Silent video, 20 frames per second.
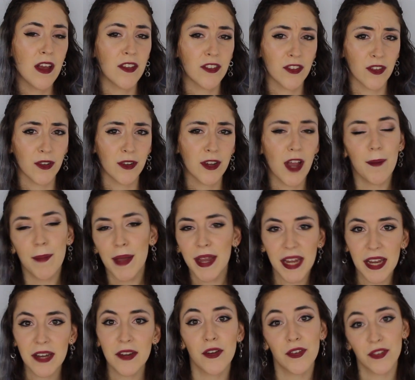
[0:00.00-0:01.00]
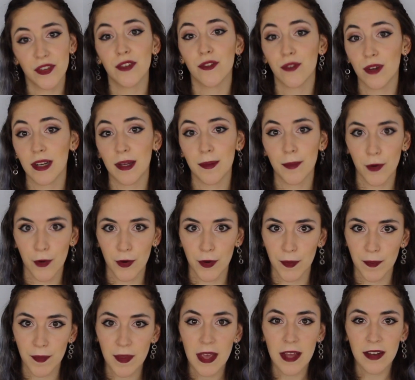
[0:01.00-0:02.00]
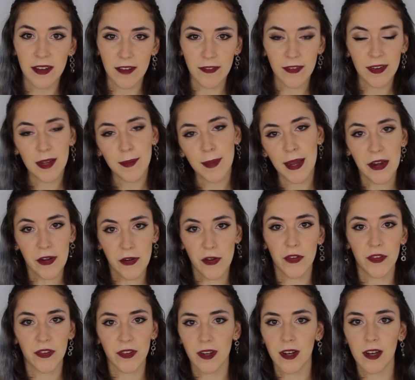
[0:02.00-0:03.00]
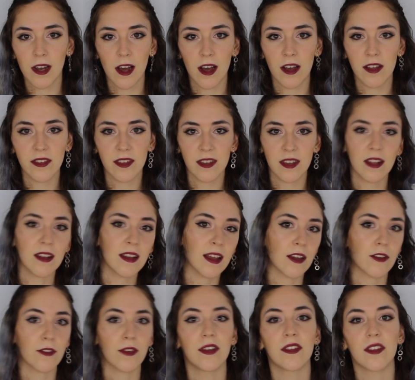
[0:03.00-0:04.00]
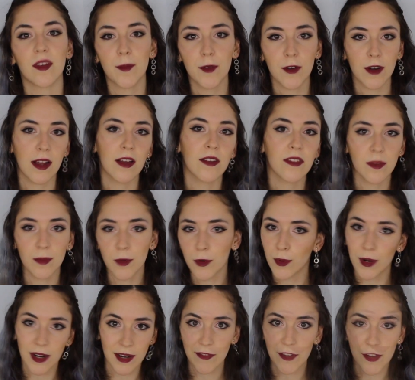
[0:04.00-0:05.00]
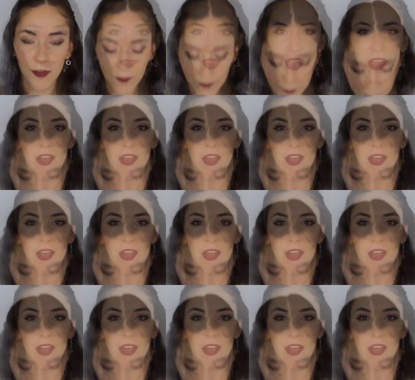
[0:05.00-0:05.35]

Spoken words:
So yeah, making notes is really important. Definitely make notes in class and then like re-summarize them or whatever.